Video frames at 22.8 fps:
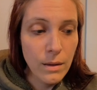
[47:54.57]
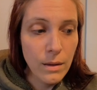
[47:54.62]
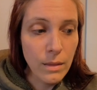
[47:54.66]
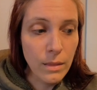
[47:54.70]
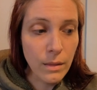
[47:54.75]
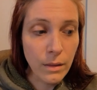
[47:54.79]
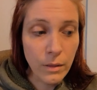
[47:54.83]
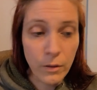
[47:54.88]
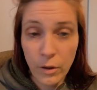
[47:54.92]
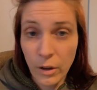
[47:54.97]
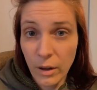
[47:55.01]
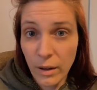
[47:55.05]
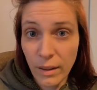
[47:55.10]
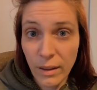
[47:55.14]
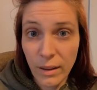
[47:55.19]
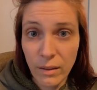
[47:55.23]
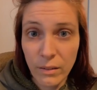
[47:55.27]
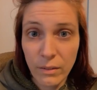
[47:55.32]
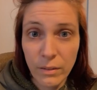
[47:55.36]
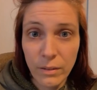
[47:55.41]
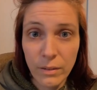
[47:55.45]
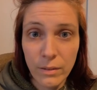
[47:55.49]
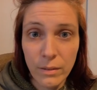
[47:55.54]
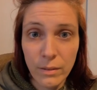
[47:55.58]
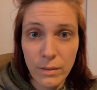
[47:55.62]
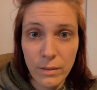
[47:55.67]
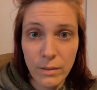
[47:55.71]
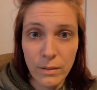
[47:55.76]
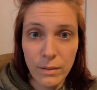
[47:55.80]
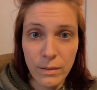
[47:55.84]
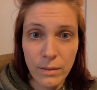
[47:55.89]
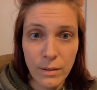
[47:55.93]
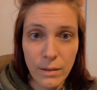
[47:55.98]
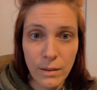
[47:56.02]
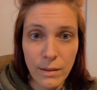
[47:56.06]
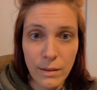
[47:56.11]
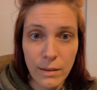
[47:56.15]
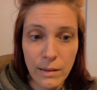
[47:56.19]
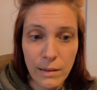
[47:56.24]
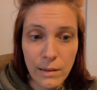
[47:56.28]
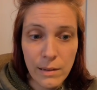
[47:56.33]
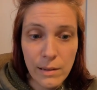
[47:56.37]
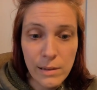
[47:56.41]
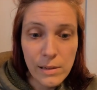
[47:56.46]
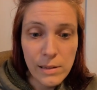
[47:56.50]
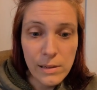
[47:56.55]
And then they're gonna leave.
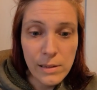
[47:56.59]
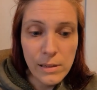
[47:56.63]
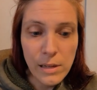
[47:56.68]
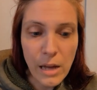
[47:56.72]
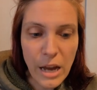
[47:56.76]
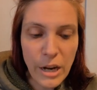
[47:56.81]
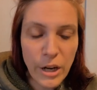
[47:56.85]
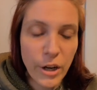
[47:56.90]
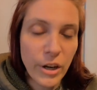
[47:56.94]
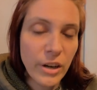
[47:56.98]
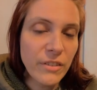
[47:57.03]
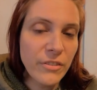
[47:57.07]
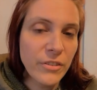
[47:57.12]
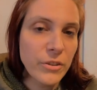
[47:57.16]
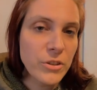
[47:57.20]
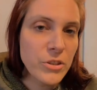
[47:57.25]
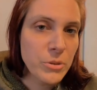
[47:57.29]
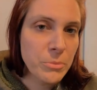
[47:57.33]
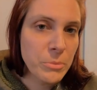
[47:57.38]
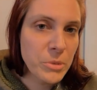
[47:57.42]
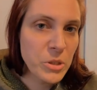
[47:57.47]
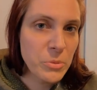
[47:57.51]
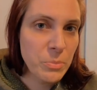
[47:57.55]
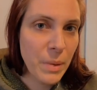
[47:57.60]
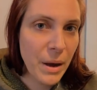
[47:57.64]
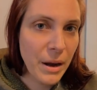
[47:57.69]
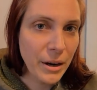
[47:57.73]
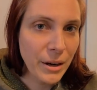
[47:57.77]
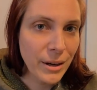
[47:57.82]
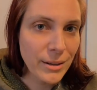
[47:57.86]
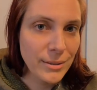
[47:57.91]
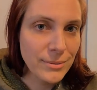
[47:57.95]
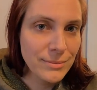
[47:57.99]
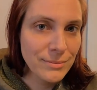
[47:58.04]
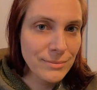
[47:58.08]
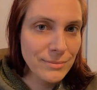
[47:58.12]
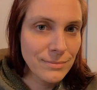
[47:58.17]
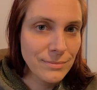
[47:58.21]
And you're gonna feel so much better.